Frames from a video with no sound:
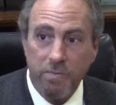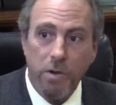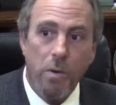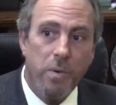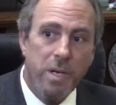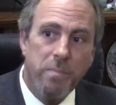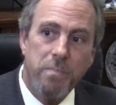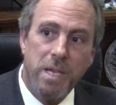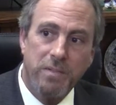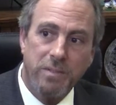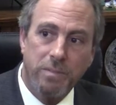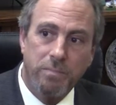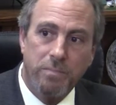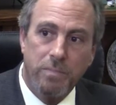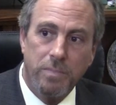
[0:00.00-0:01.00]
We've already met
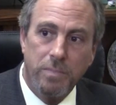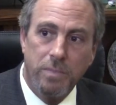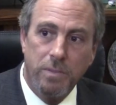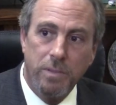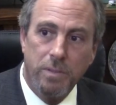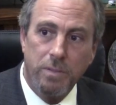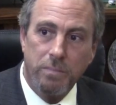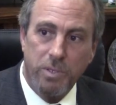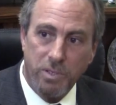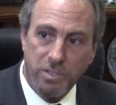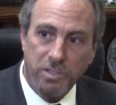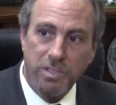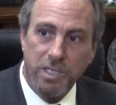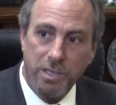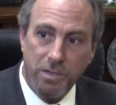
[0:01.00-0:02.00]
them
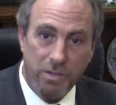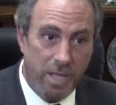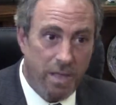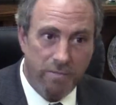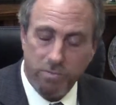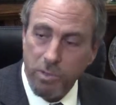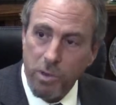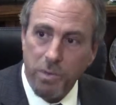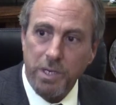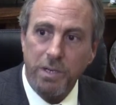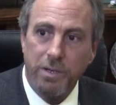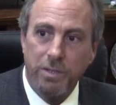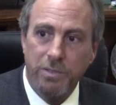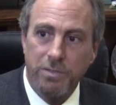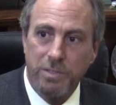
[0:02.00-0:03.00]
personally here. They've flown
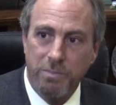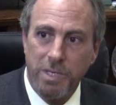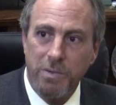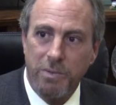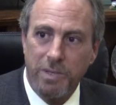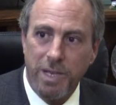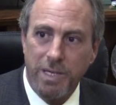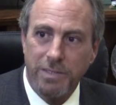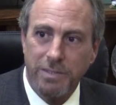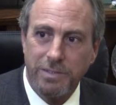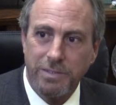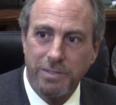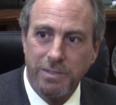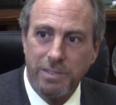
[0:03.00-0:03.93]
here to meet with us.